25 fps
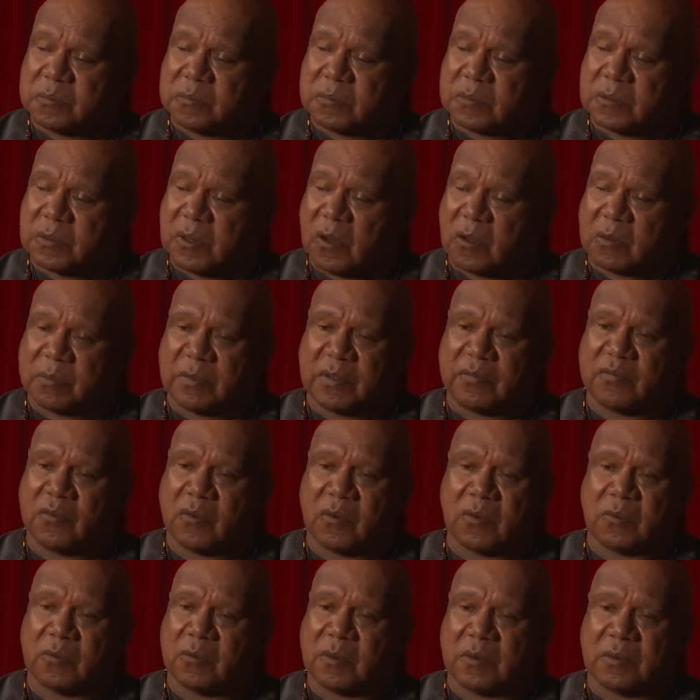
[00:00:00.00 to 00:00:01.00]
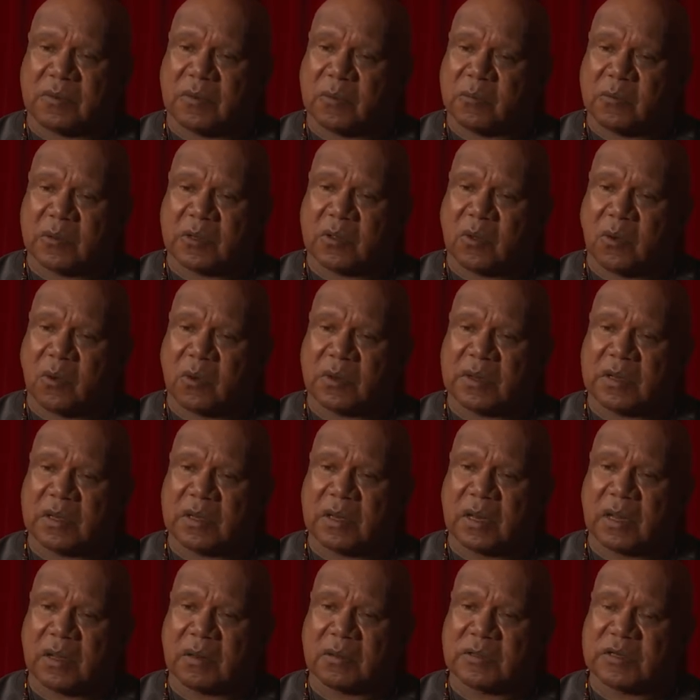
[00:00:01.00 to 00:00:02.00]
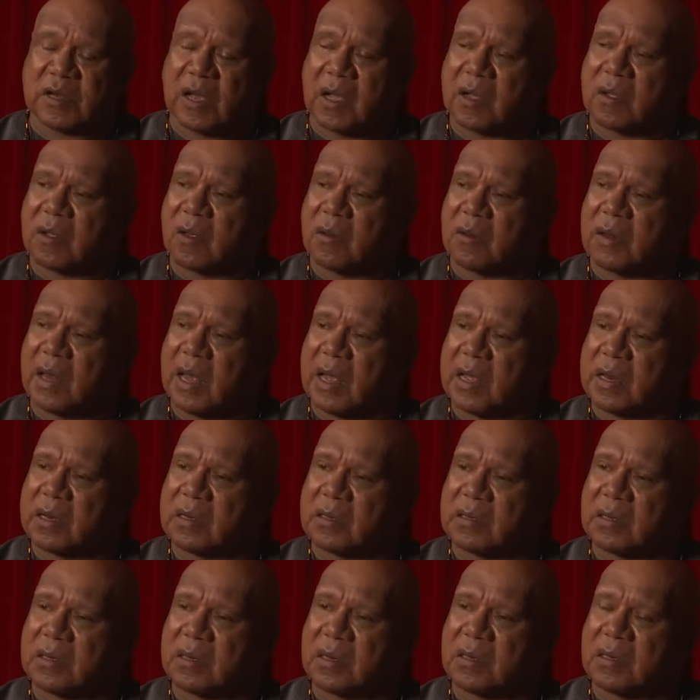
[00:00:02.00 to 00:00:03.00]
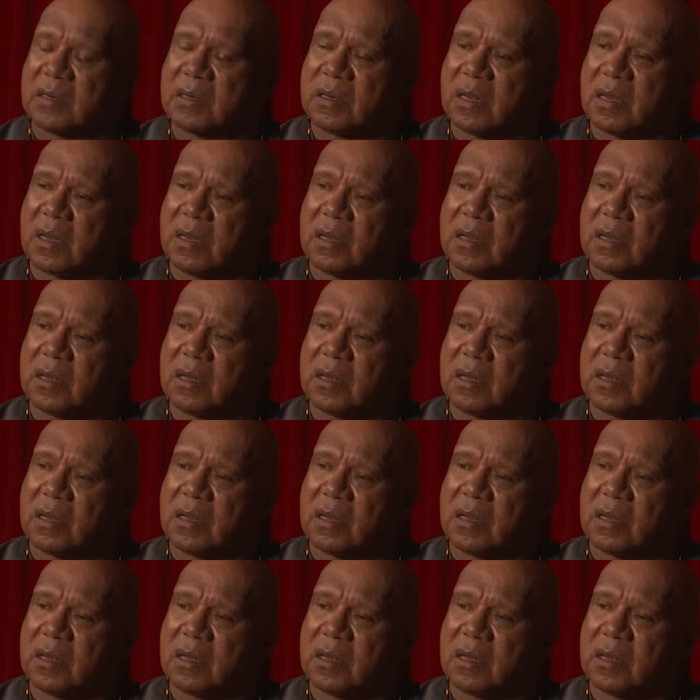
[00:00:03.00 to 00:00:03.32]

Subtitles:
long before the recording, Charcoal Lane, and